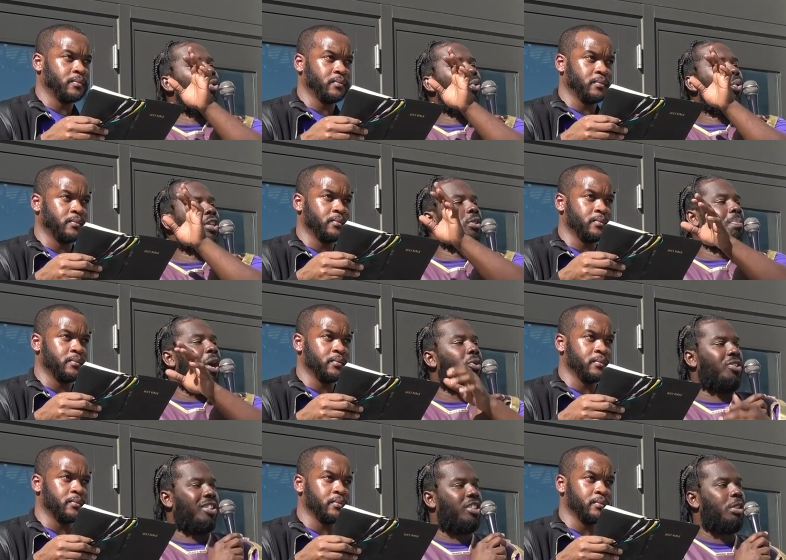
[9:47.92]
Speaker 1: was
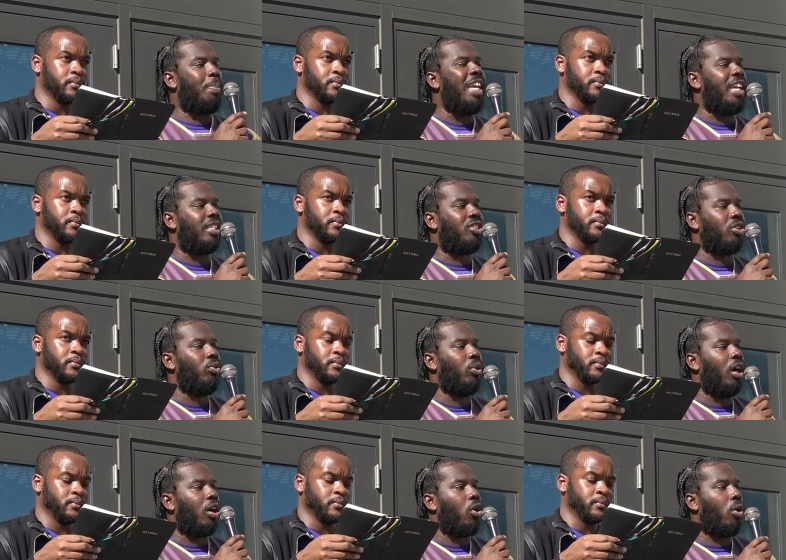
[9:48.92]
Moses speaking to
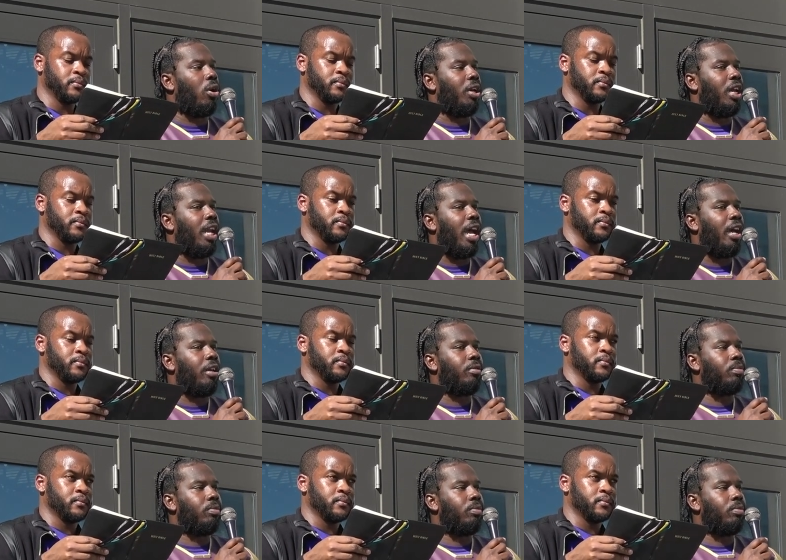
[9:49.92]
according to that?